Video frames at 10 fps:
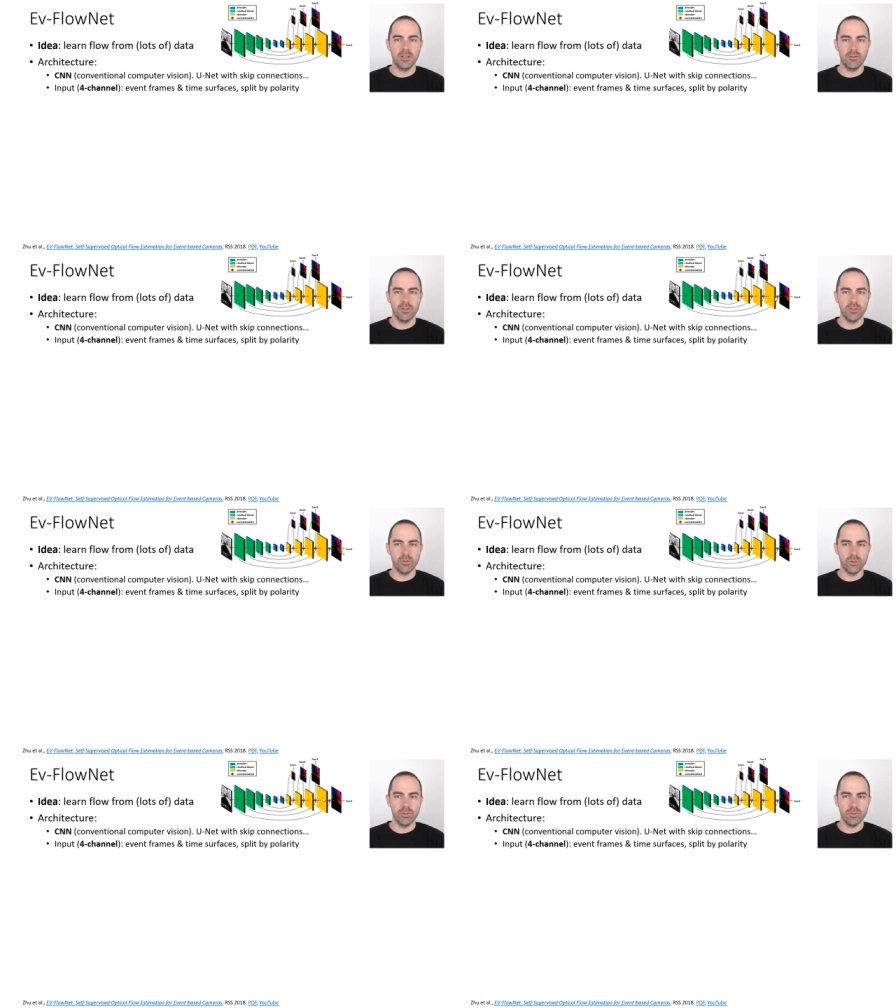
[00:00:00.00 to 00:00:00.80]

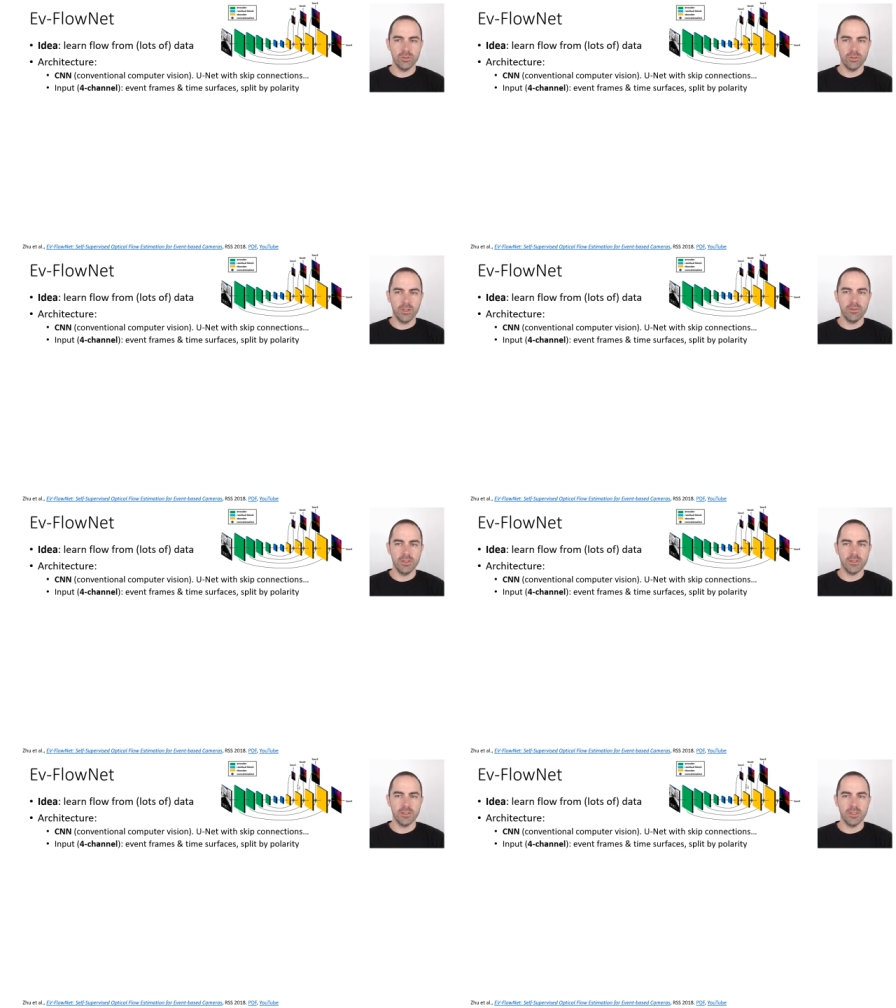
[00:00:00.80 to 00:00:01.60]
resolutions or
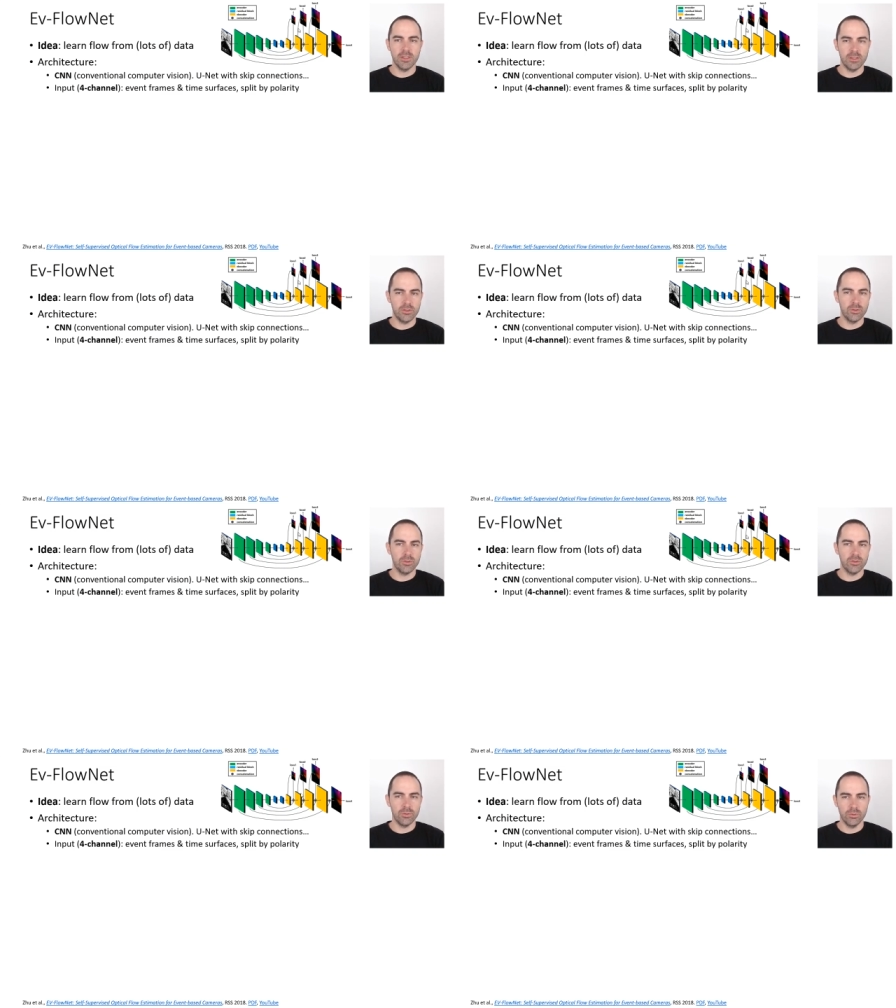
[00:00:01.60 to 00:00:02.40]
levels and then it's
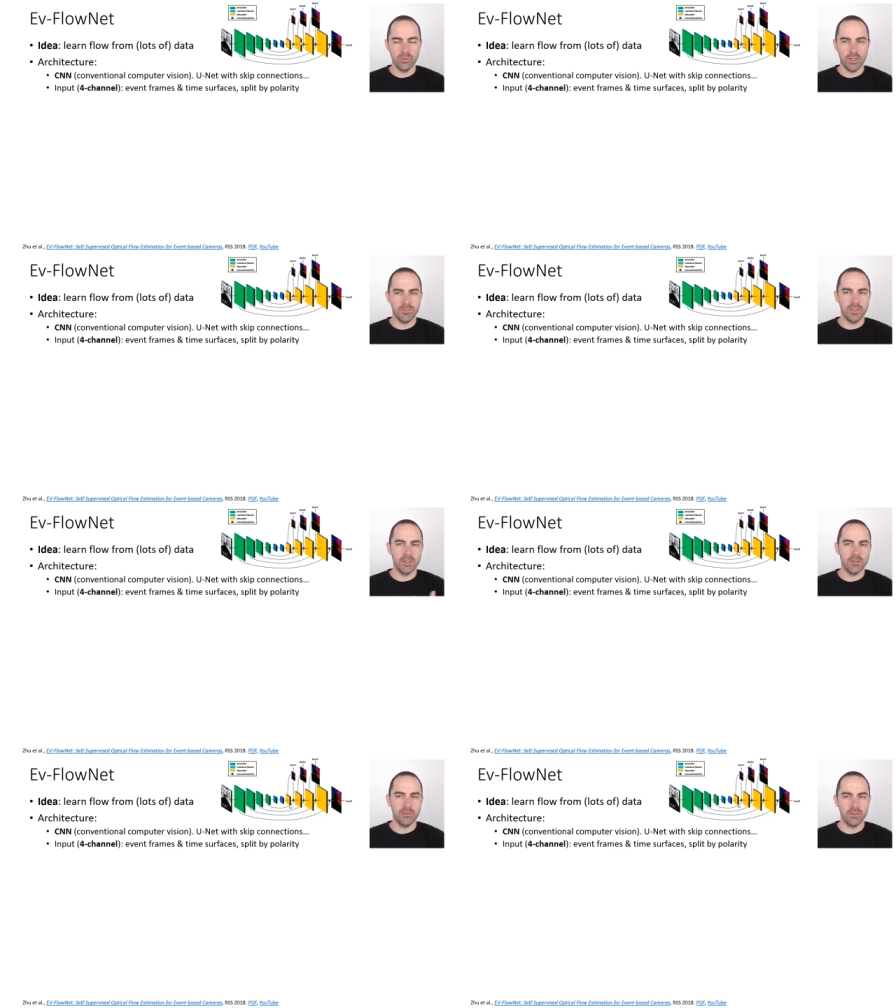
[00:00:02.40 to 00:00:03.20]
used to
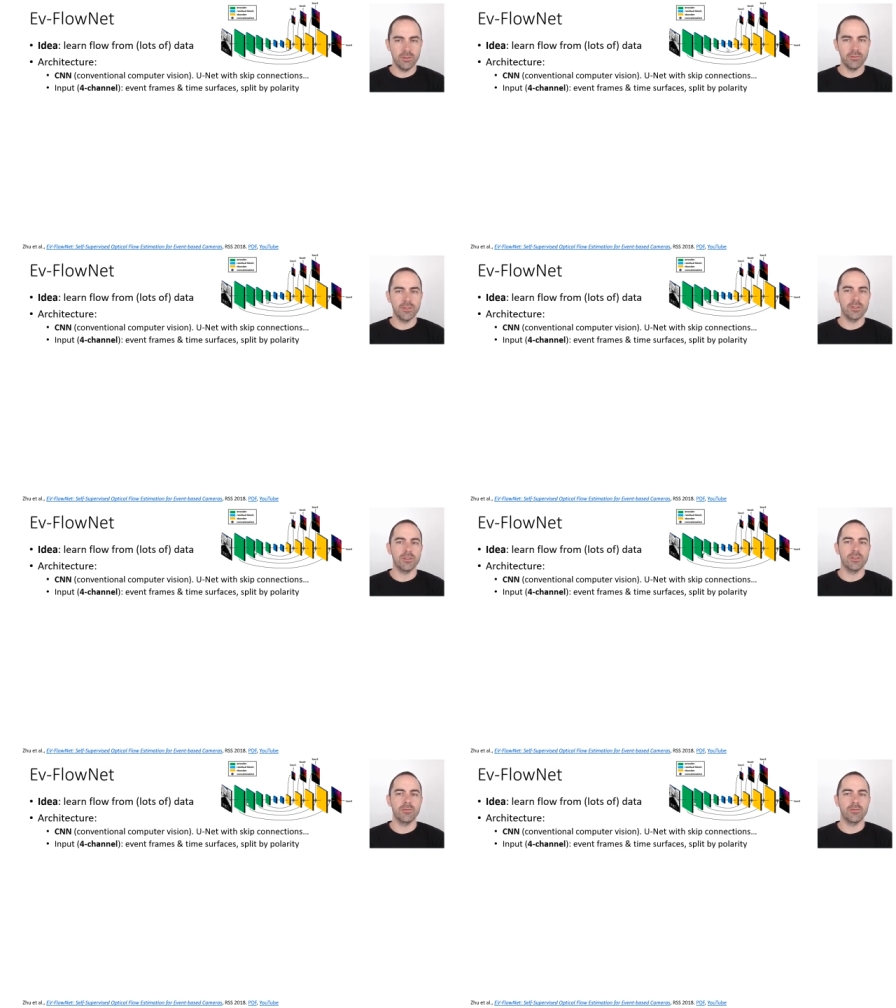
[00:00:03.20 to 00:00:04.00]
update all the
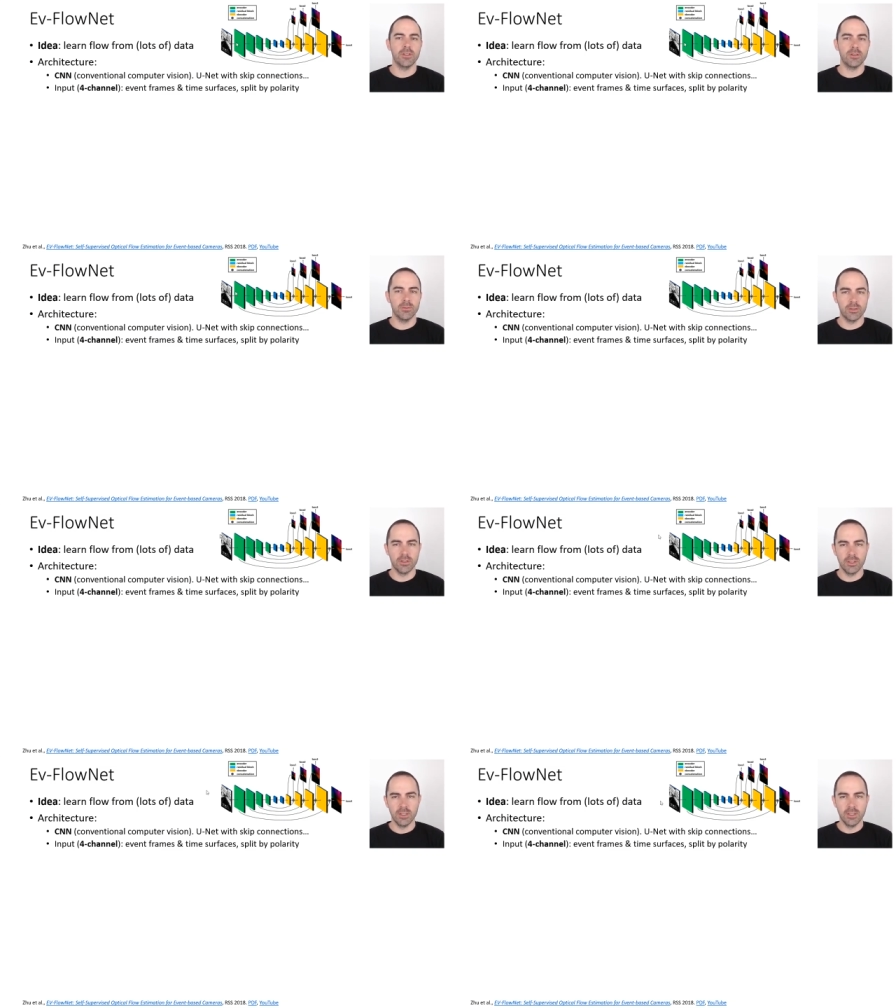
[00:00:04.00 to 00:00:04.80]
coefficients of the network
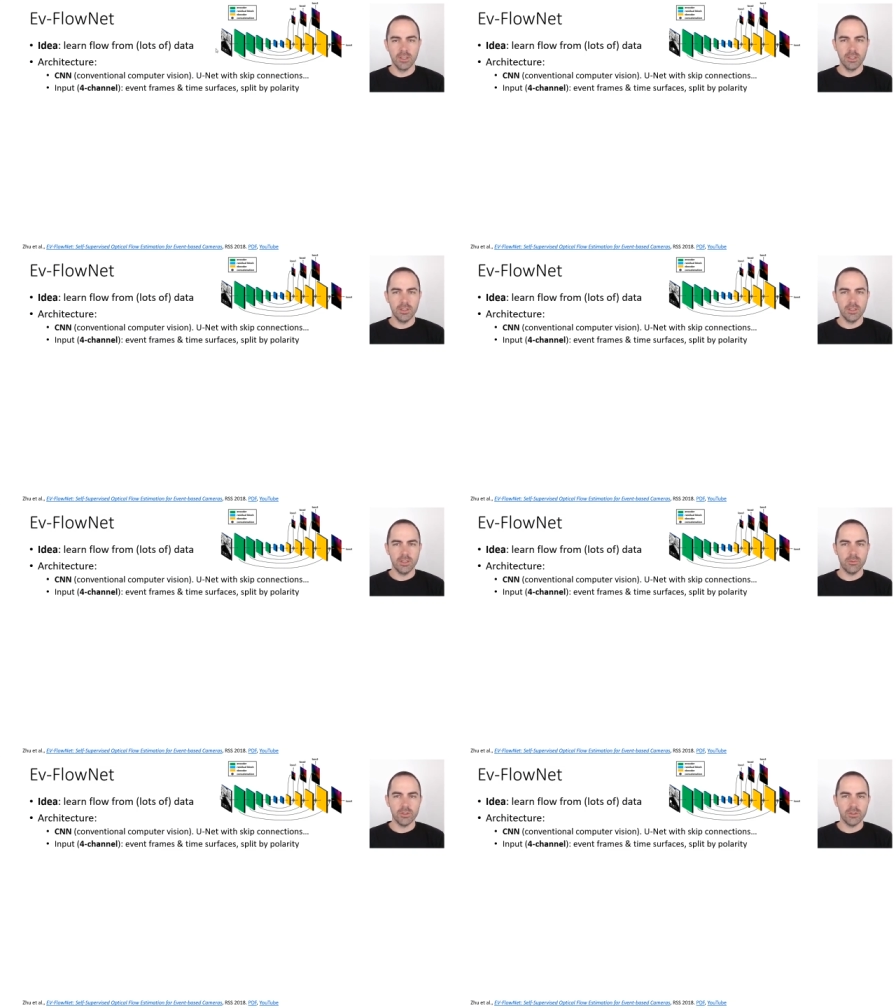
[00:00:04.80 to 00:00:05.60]
then
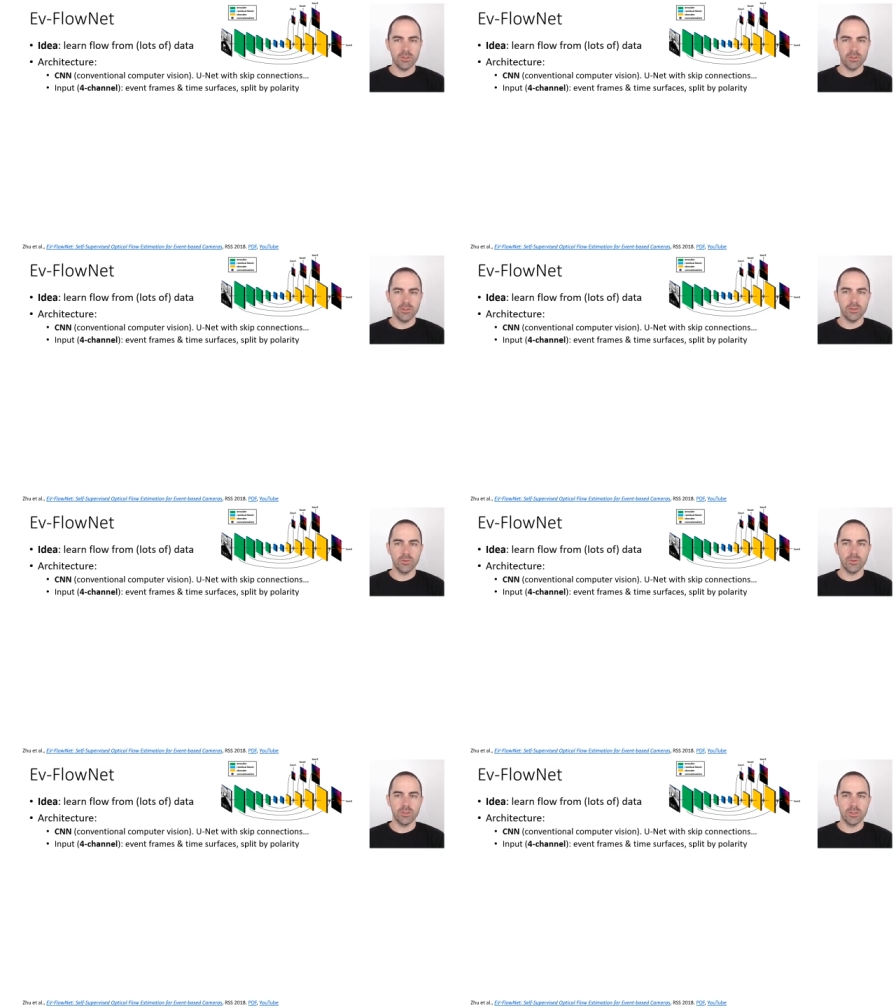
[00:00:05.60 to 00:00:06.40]
the question is also
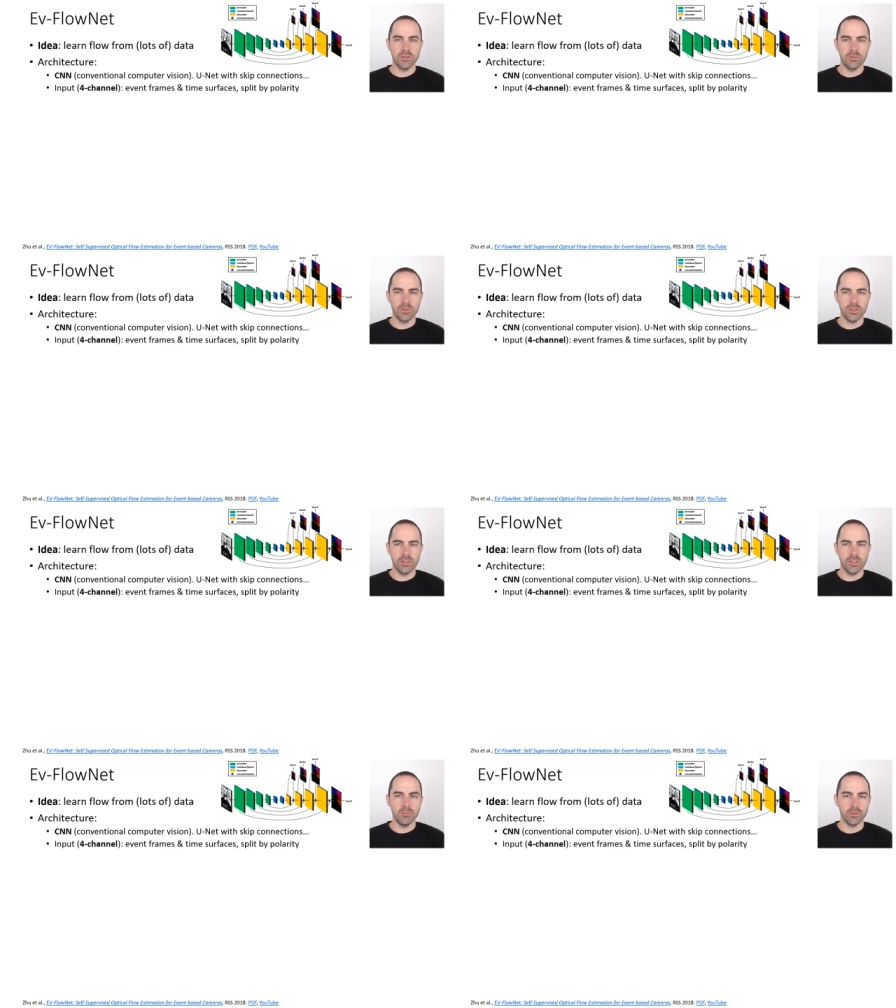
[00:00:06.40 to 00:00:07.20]
what's what's
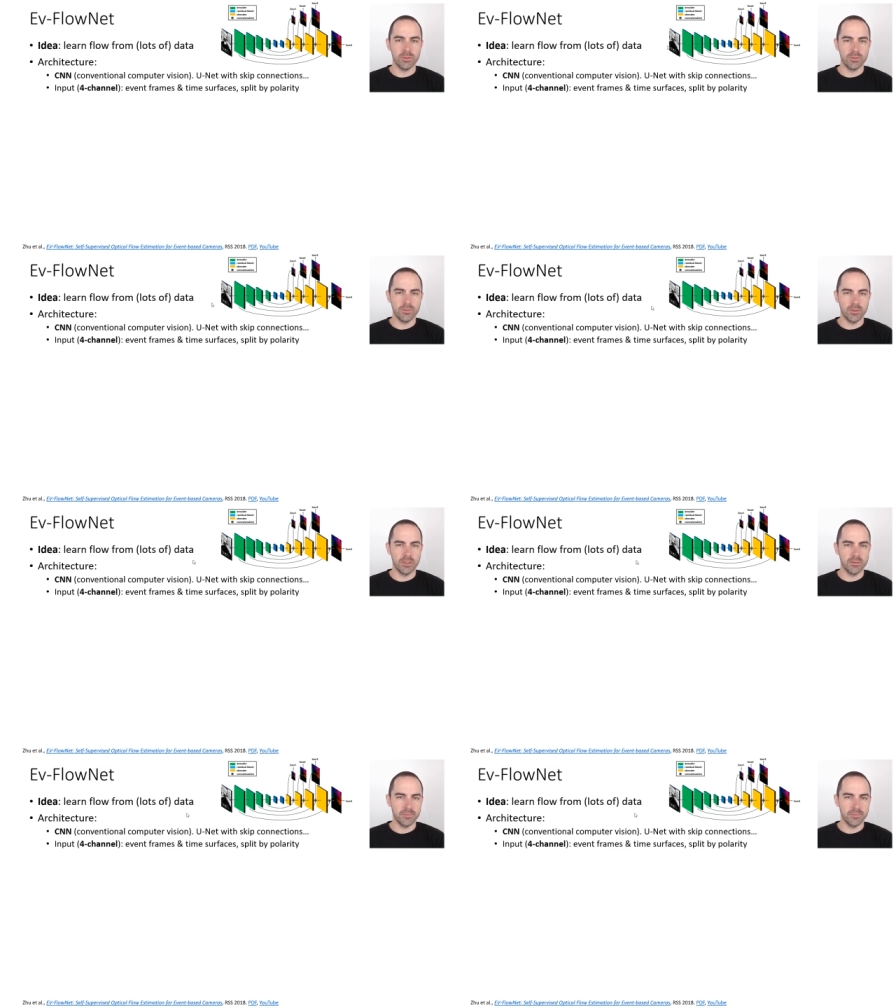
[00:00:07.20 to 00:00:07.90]
the input right